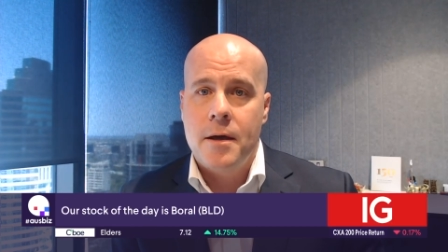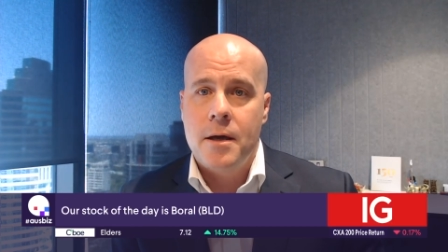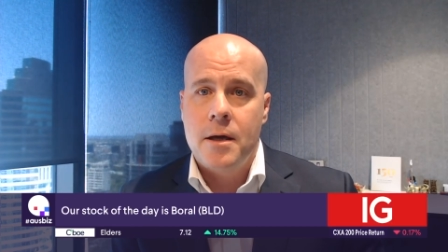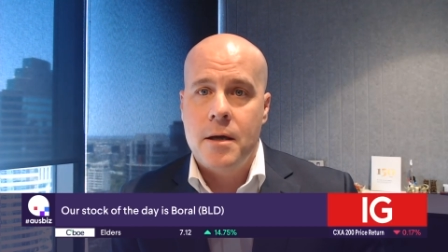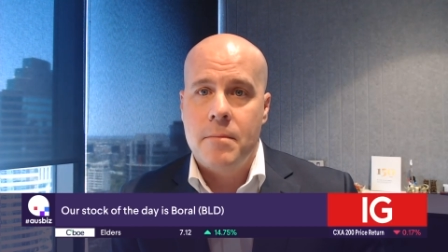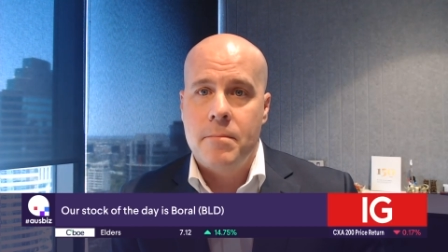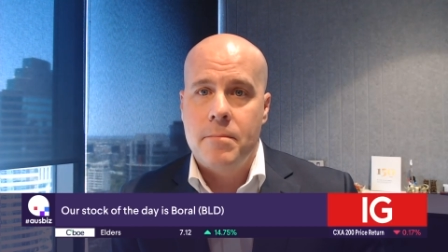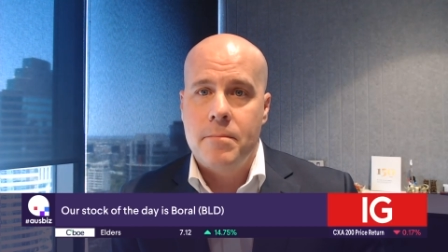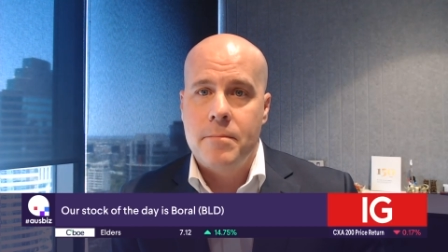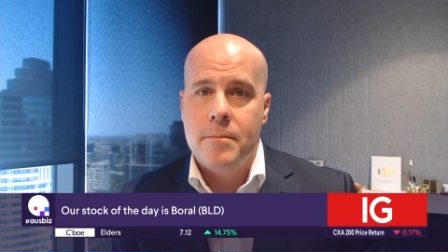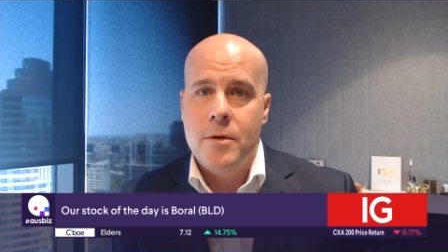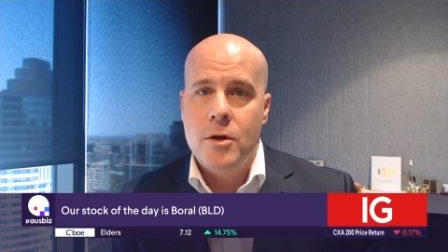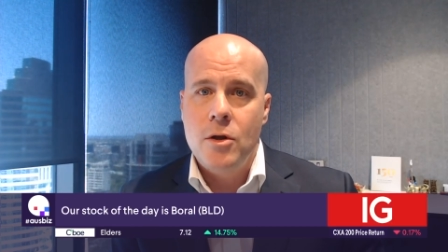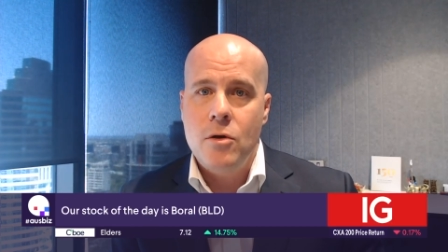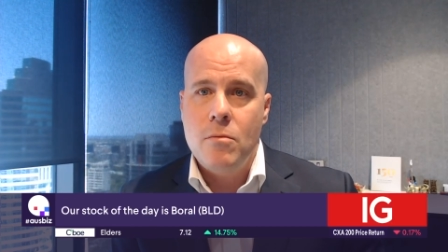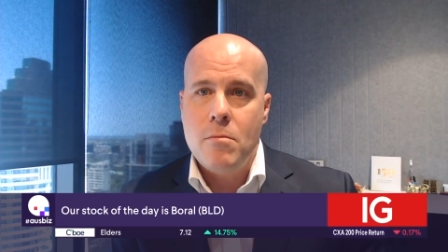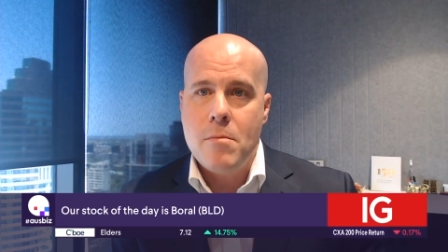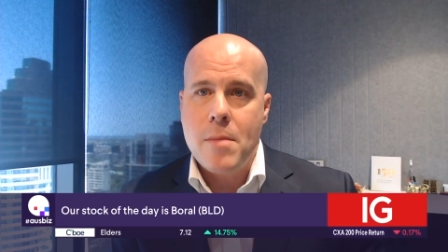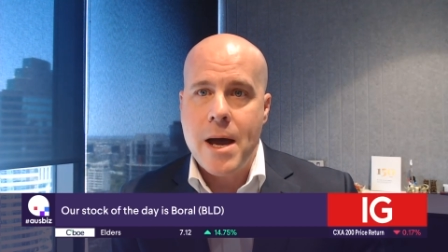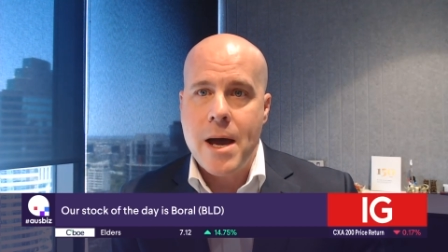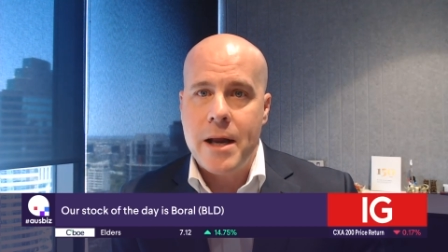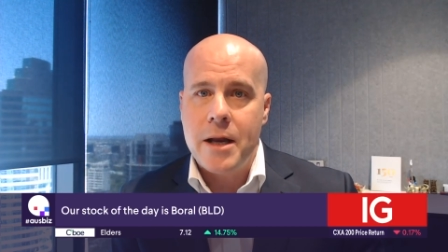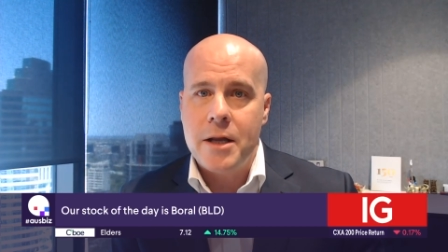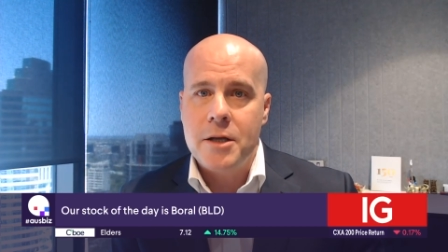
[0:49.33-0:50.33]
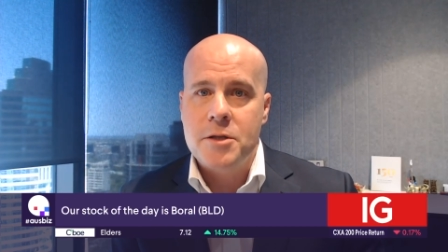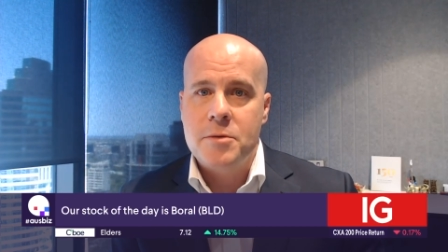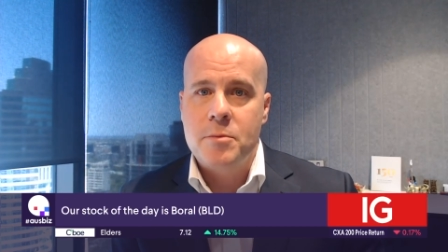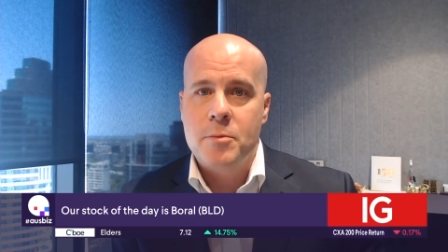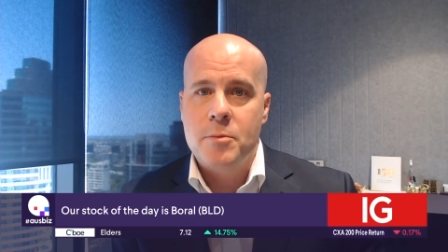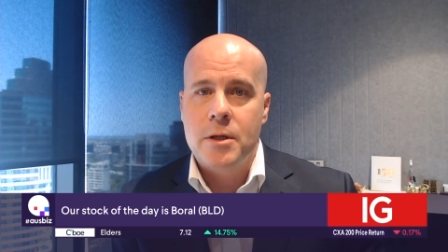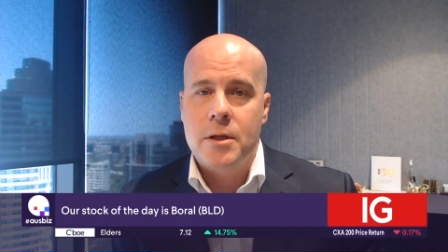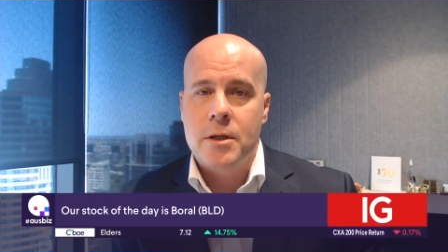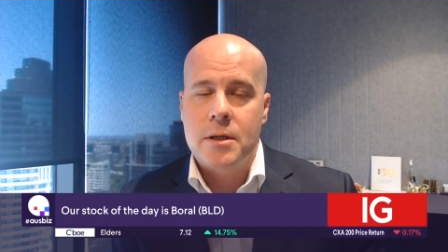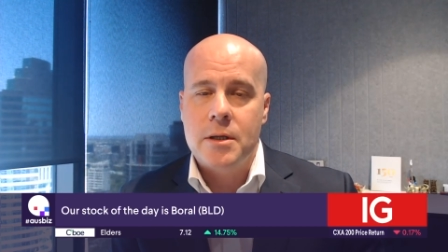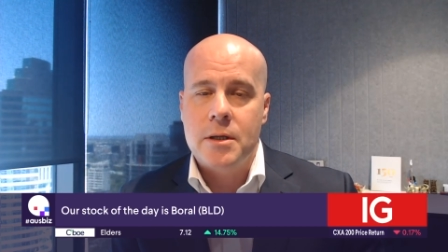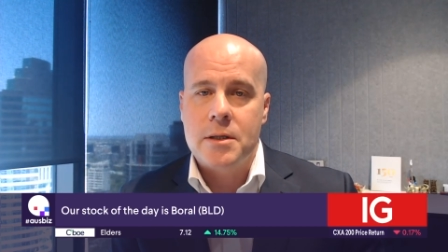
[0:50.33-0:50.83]
the new
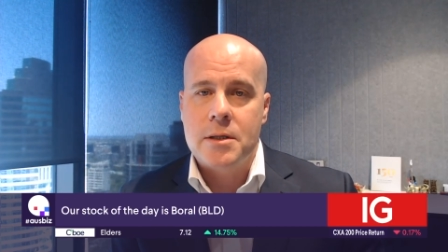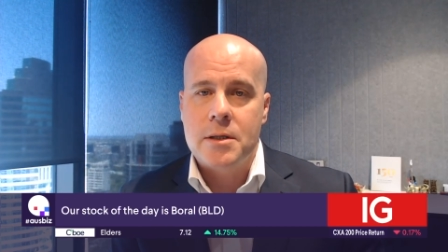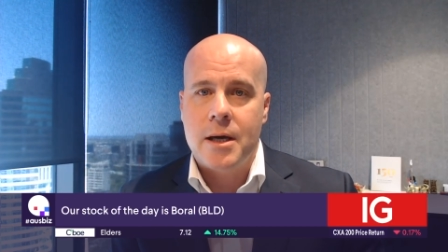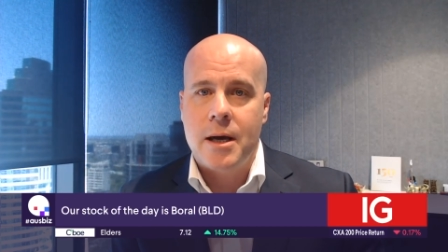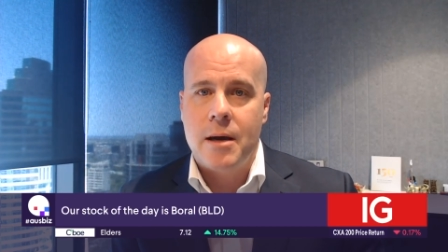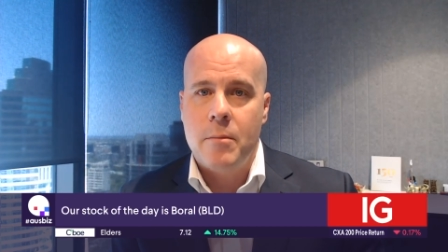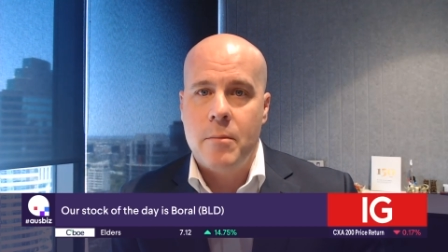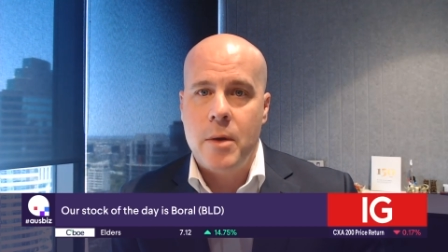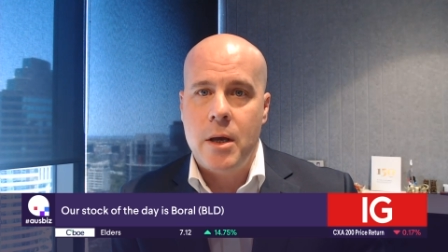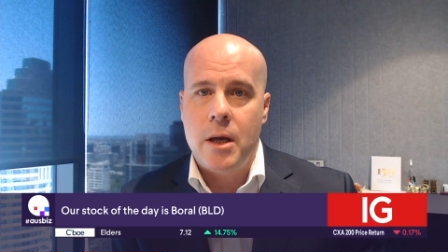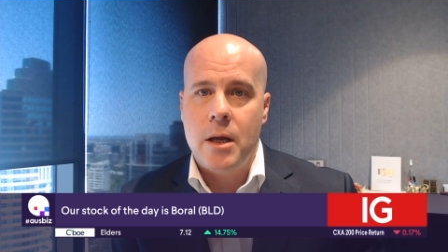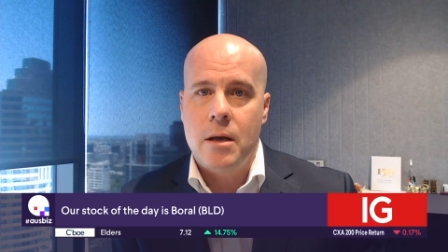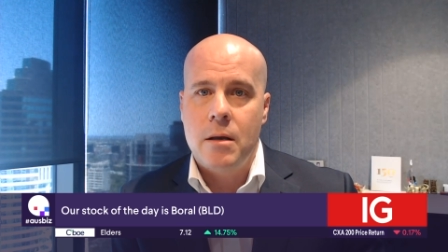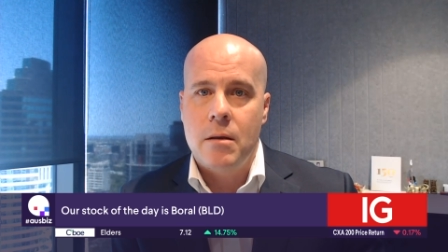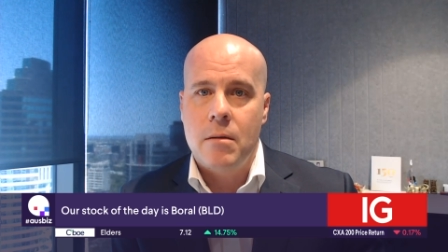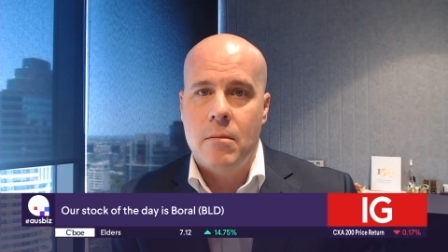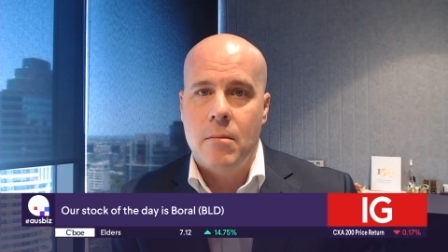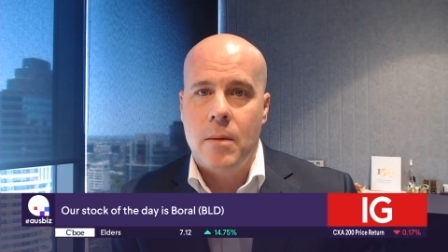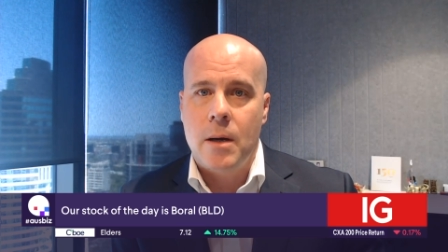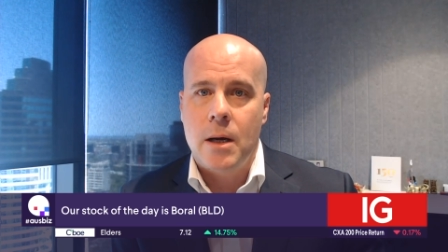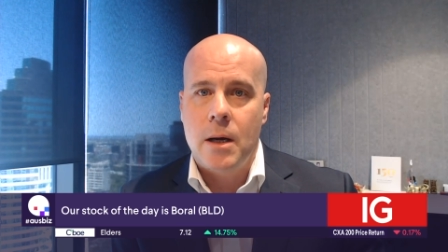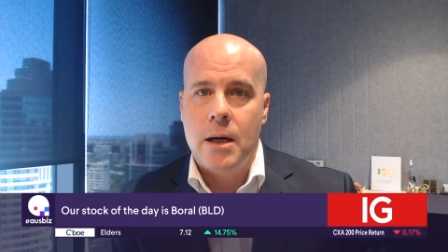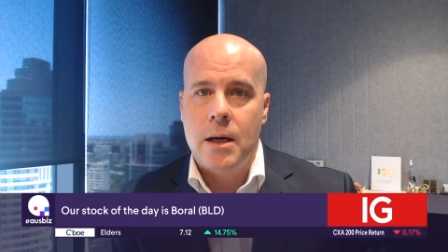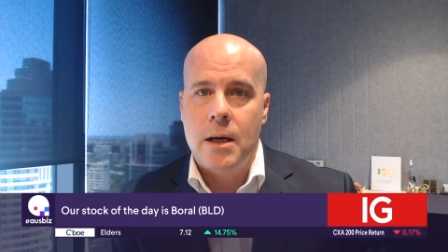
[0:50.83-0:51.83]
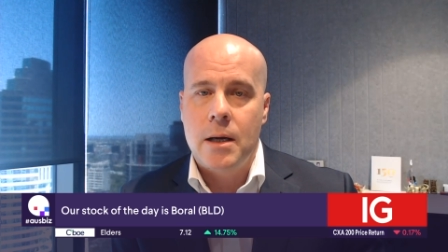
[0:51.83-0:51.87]
management that's come in.